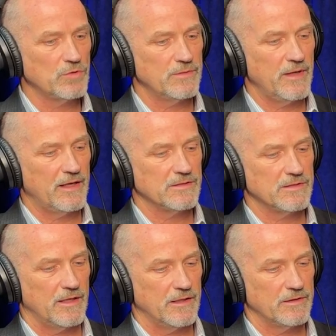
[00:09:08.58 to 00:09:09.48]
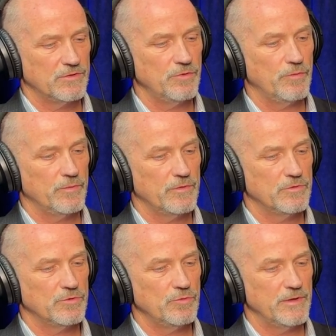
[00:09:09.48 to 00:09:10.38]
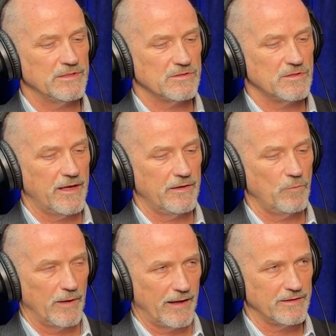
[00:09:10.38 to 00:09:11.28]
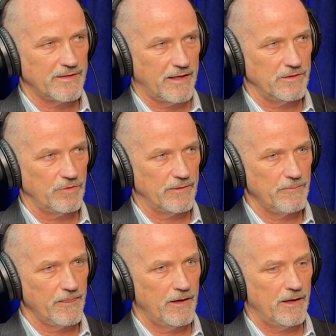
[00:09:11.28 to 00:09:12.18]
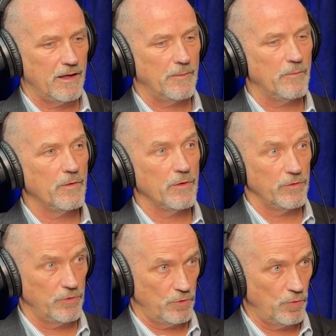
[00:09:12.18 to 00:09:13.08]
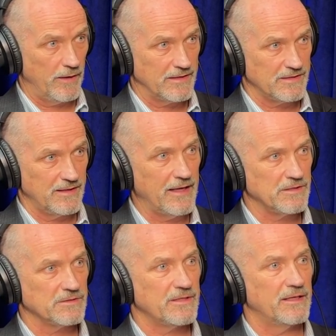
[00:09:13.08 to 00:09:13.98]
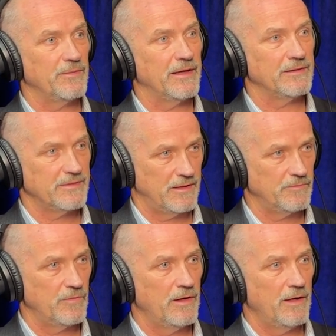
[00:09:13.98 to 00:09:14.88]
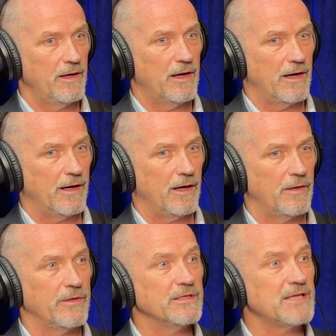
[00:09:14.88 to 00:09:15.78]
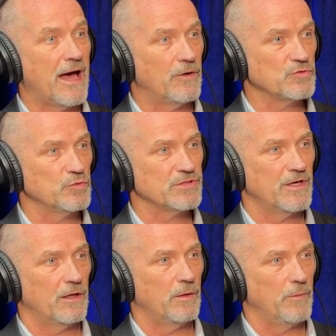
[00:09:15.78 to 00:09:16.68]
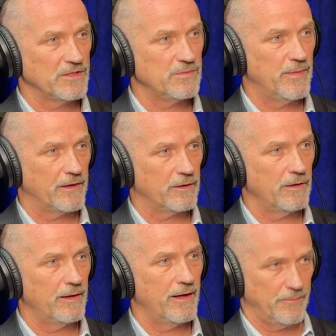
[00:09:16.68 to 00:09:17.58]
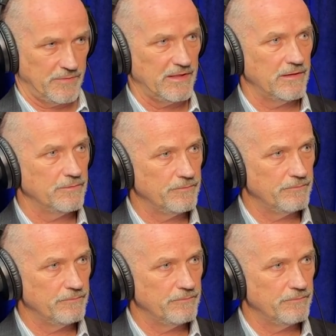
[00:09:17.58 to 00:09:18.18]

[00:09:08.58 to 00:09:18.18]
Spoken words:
Mostly because two reasons they 1 out of 10 do it. You, as the agent, say to me, Tim, this house will sell much better empty.